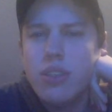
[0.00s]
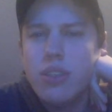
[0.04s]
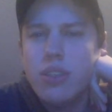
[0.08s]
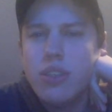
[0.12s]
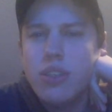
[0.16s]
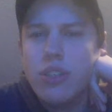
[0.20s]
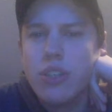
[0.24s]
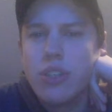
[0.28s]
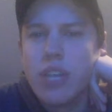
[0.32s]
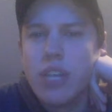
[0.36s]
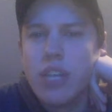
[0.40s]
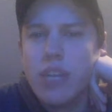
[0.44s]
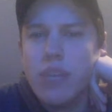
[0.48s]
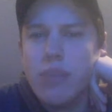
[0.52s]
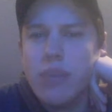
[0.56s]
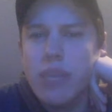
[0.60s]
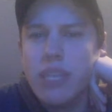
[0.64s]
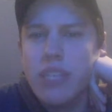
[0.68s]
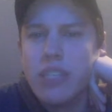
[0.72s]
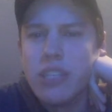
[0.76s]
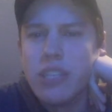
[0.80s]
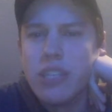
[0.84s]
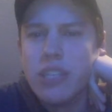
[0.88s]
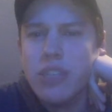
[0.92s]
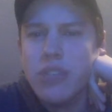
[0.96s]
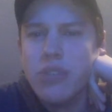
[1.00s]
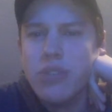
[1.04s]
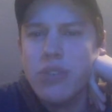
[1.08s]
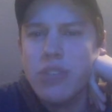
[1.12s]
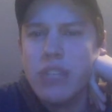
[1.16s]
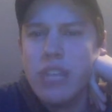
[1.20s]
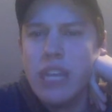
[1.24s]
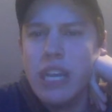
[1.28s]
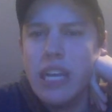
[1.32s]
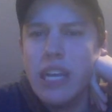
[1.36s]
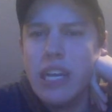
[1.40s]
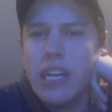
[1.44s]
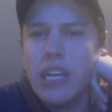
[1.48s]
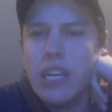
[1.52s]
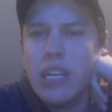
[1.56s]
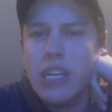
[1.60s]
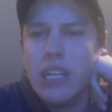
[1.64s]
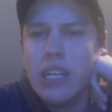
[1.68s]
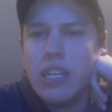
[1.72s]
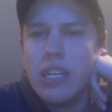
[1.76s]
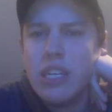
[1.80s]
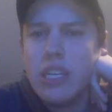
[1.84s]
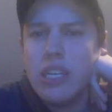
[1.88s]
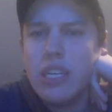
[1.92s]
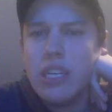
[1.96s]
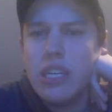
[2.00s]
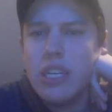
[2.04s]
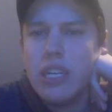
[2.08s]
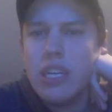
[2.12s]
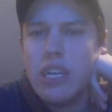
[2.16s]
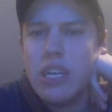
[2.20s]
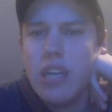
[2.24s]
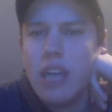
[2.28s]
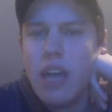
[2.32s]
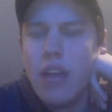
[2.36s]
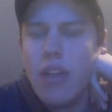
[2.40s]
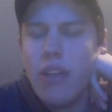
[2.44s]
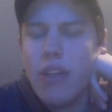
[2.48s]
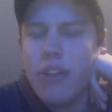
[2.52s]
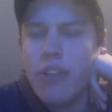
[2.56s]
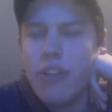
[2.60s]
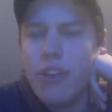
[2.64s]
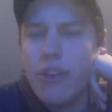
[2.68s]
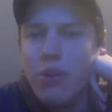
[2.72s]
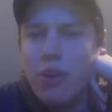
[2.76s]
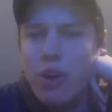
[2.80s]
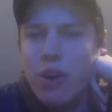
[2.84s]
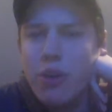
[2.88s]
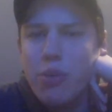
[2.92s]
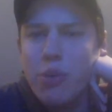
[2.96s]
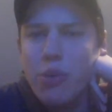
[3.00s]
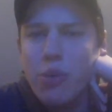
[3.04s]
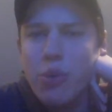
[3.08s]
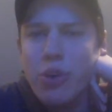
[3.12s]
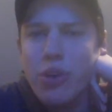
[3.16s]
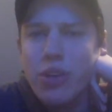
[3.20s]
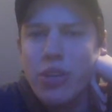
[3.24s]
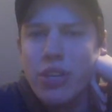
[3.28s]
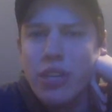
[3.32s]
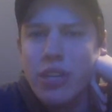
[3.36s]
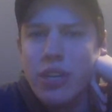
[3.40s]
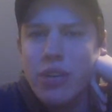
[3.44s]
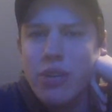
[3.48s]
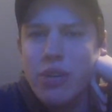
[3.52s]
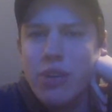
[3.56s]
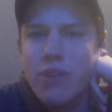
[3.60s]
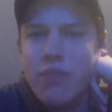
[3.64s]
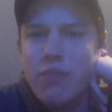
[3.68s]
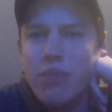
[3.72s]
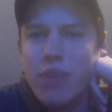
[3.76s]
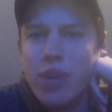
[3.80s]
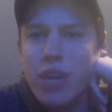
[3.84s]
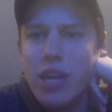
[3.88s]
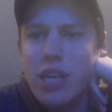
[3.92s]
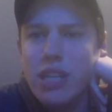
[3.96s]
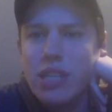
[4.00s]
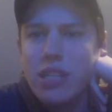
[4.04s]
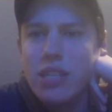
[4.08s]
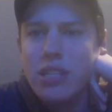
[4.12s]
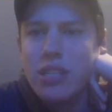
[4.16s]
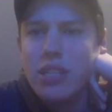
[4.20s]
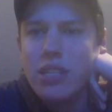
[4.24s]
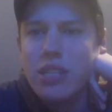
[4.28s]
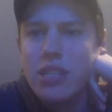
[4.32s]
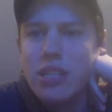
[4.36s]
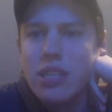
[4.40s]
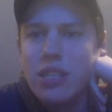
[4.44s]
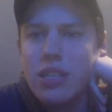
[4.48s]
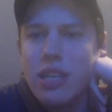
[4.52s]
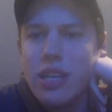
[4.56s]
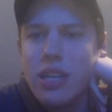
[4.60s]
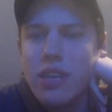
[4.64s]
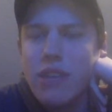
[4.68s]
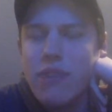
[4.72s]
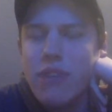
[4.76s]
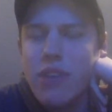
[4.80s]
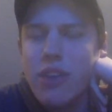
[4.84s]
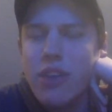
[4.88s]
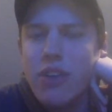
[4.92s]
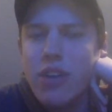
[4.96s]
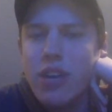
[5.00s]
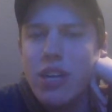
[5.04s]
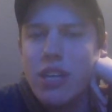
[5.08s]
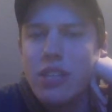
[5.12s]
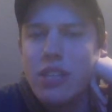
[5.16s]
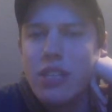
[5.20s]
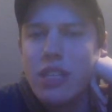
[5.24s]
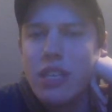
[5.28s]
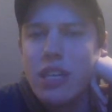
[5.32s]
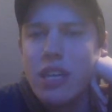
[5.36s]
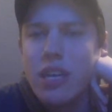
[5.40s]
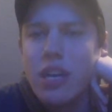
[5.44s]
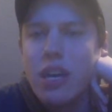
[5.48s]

just kind of based on who's there. I think they would all be willing to get rid of Bryce if they lost again.